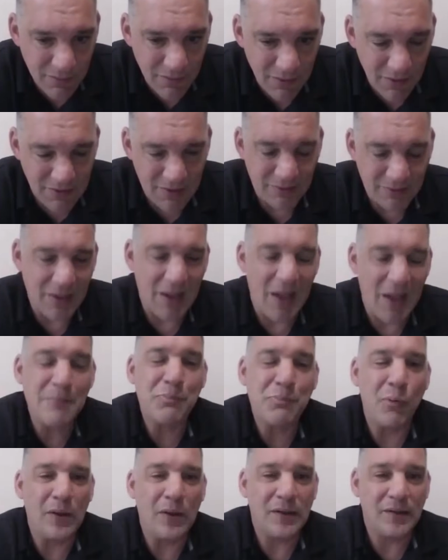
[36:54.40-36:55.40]
And at that
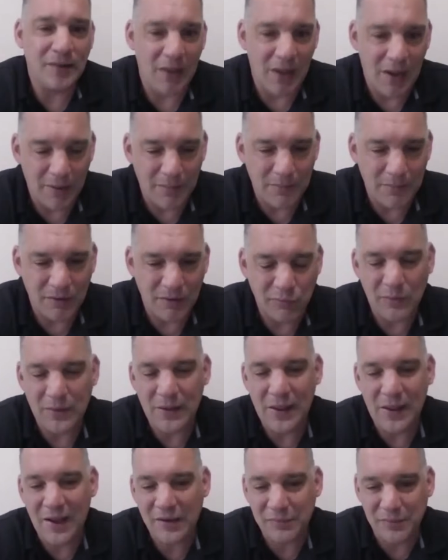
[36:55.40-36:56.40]
point in time is when
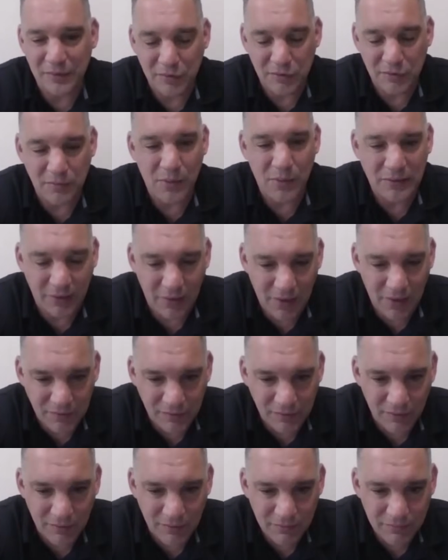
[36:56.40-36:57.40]
they asked me to do the
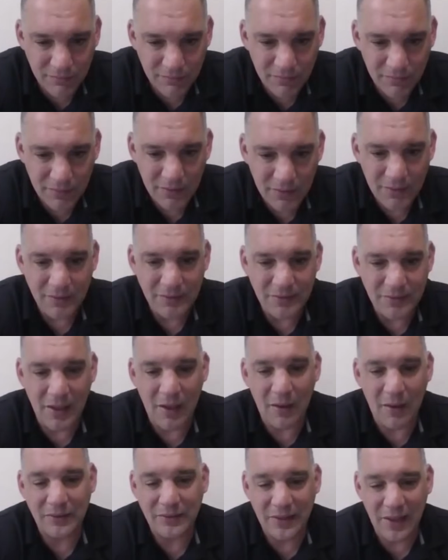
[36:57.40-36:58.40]
breathalyzer.
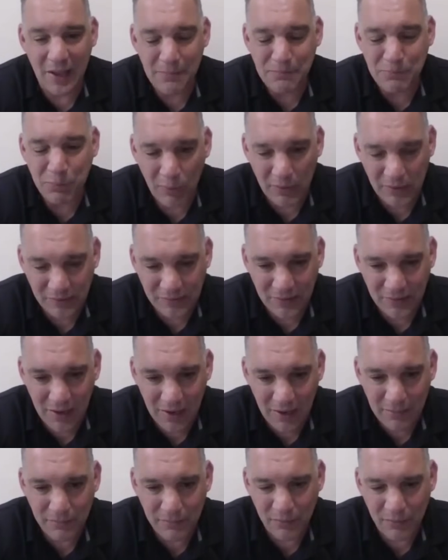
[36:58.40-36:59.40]
Now, at that point in
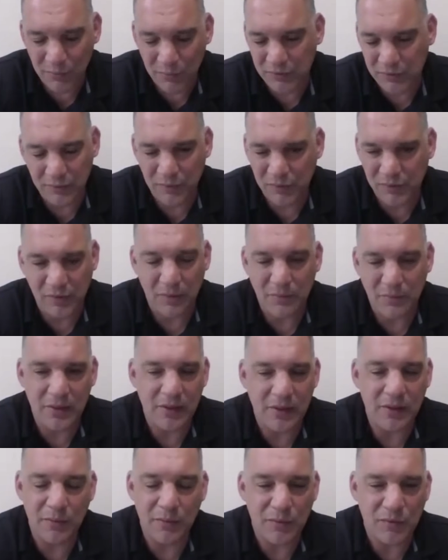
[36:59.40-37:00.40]
time, it was
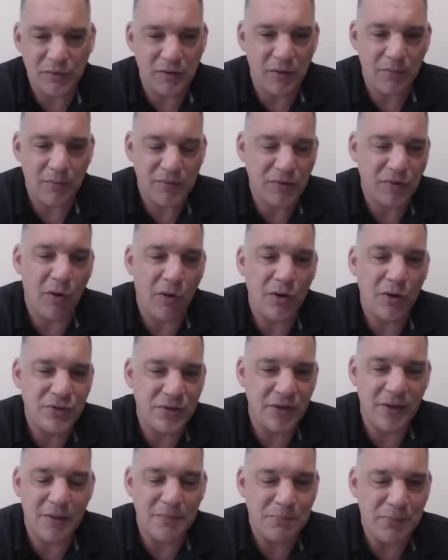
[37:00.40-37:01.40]
some
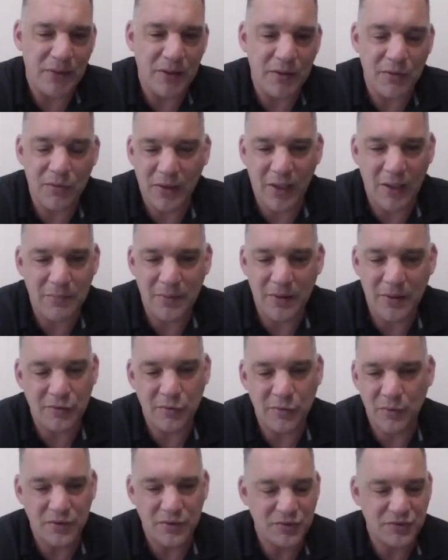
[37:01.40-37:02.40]
sergeant MP who came in
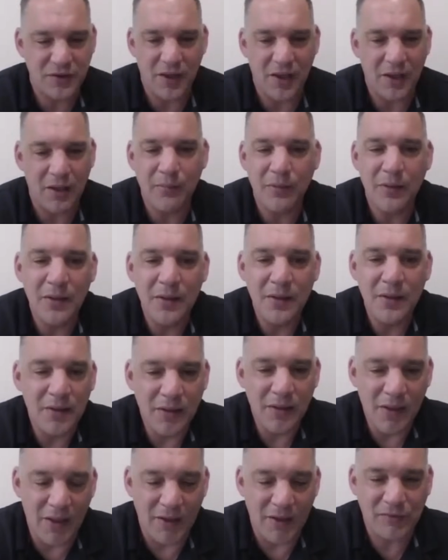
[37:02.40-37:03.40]
doing his job.
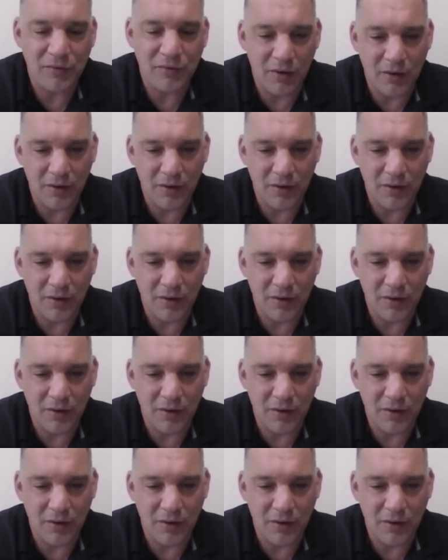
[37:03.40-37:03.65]
Hey, sir, are